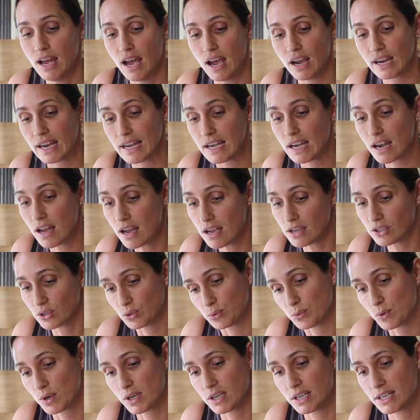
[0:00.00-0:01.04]
Okay,
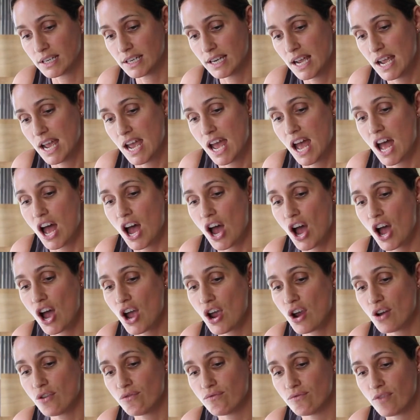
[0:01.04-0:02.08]
last one.
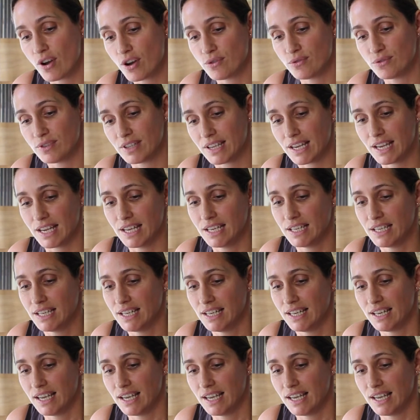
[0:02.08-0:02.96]
Oh, Rosie